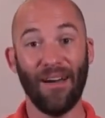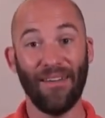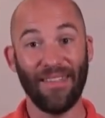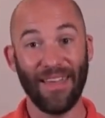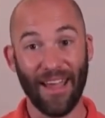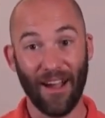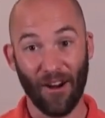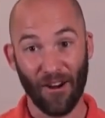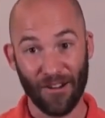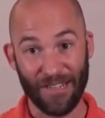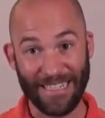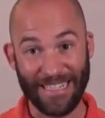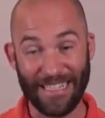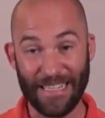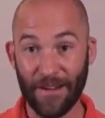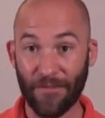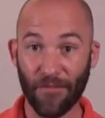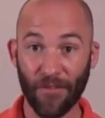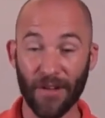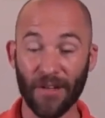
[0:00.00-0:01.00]
They are
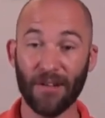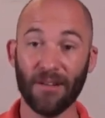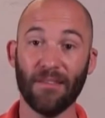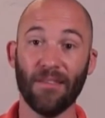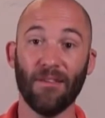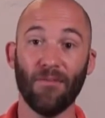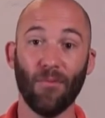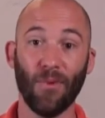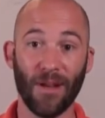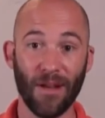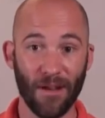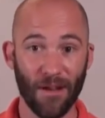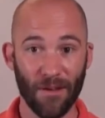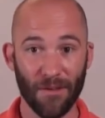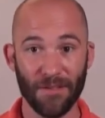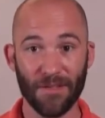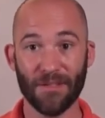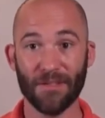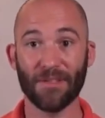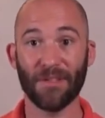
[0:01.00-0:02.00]
different than
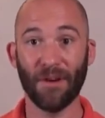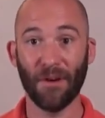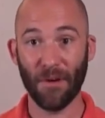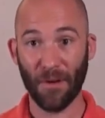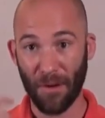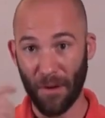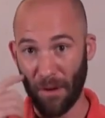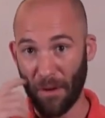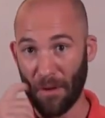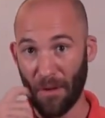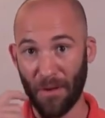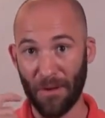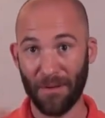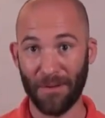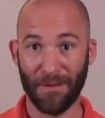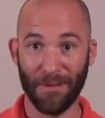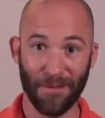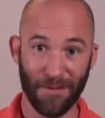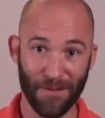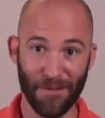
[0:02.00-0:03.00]
Windows. So,
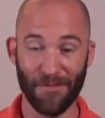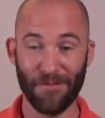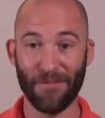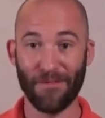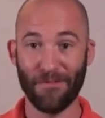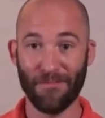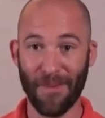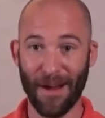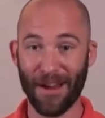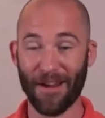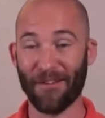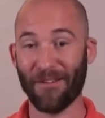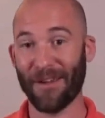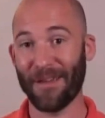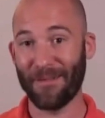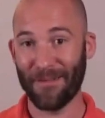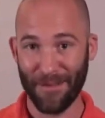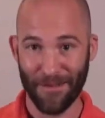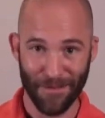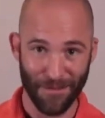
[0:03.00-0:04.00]
you
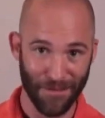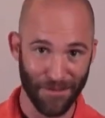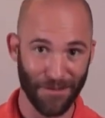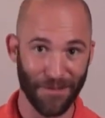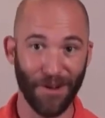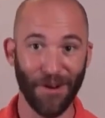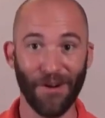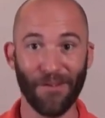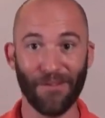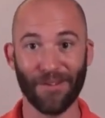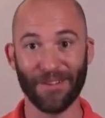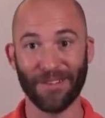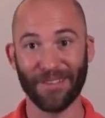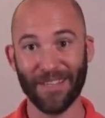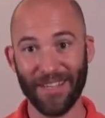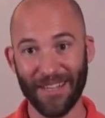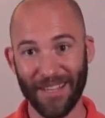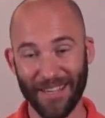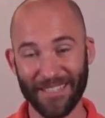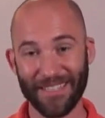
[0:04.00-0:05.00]
migrate users over to
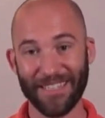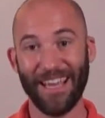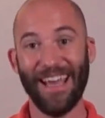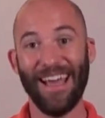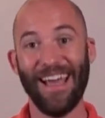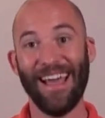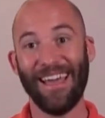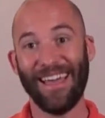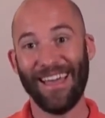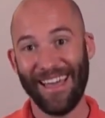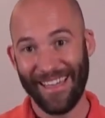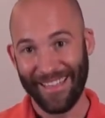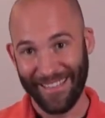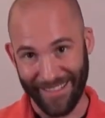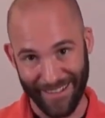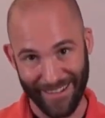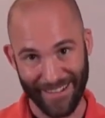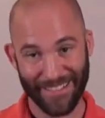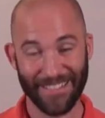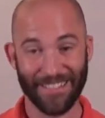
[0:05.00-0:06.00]
Linux.
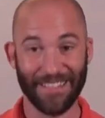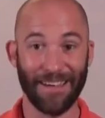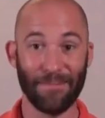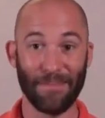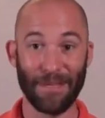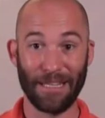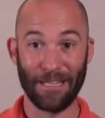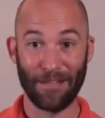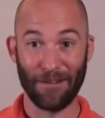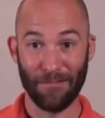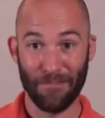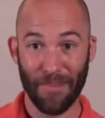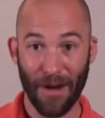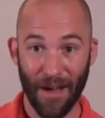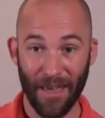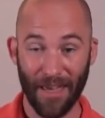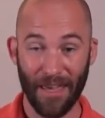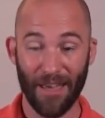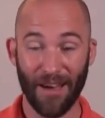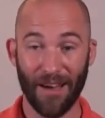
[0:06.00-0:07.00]
Linux is going to be a little
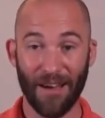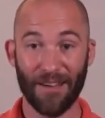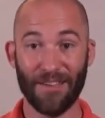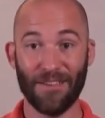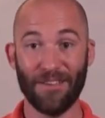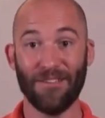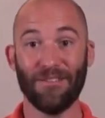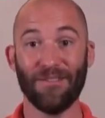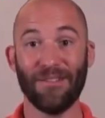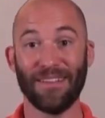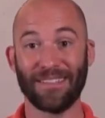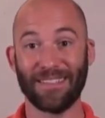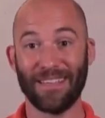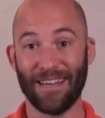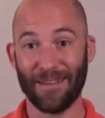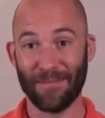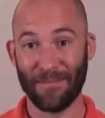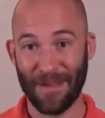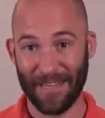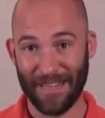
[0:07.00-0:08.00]
buggy on you. It's
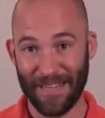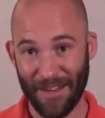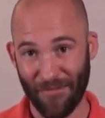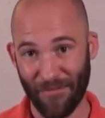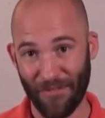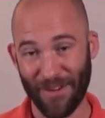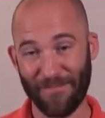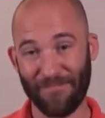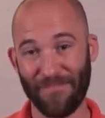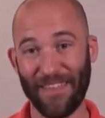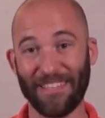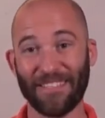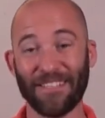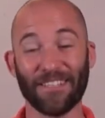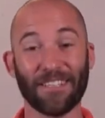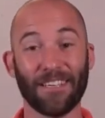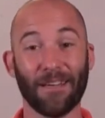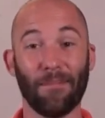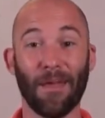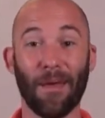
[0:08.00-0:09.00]
going to be different. It's
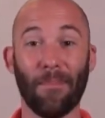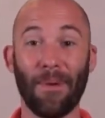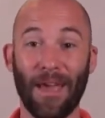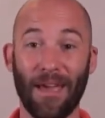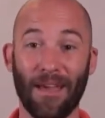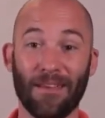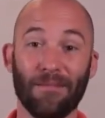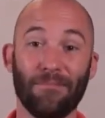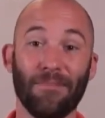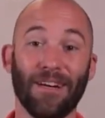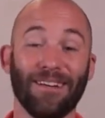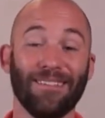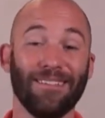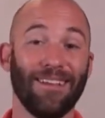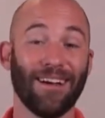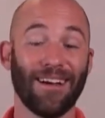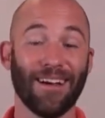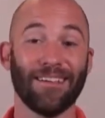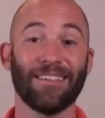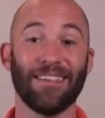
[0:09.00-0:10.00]
just going to be a pain in the butt.
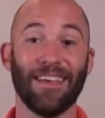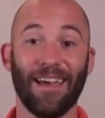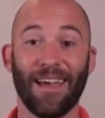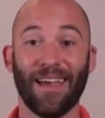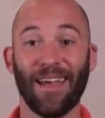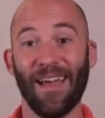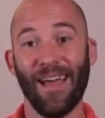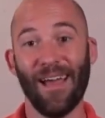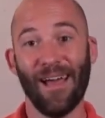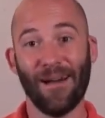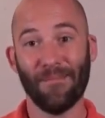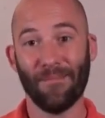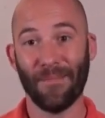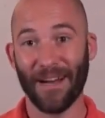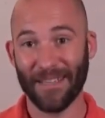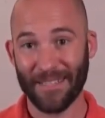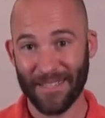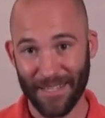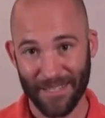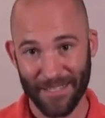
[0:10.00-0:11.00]
Like I say,
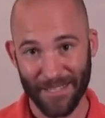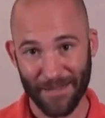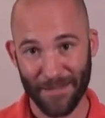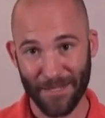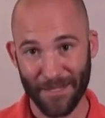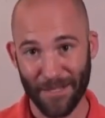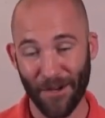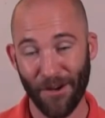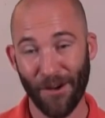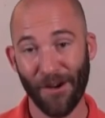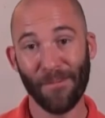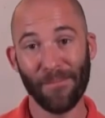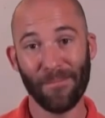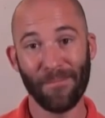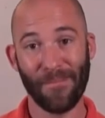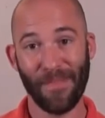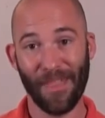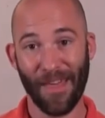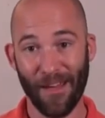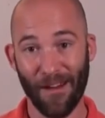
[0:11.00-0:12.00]
my systems at
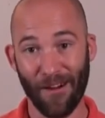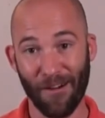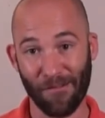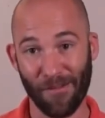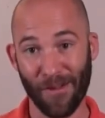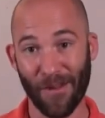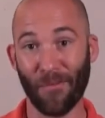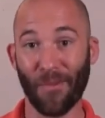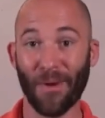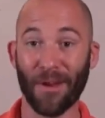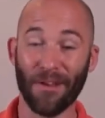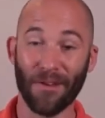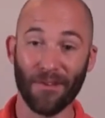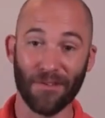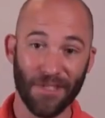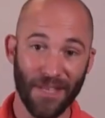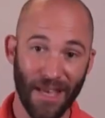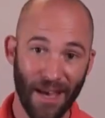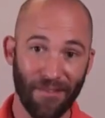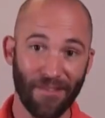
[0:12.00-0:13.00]
home, they all run
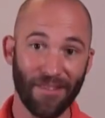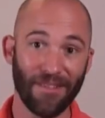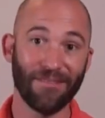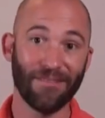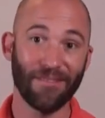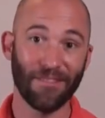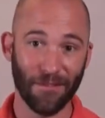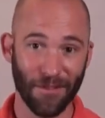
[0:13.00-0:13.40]
Windows 7.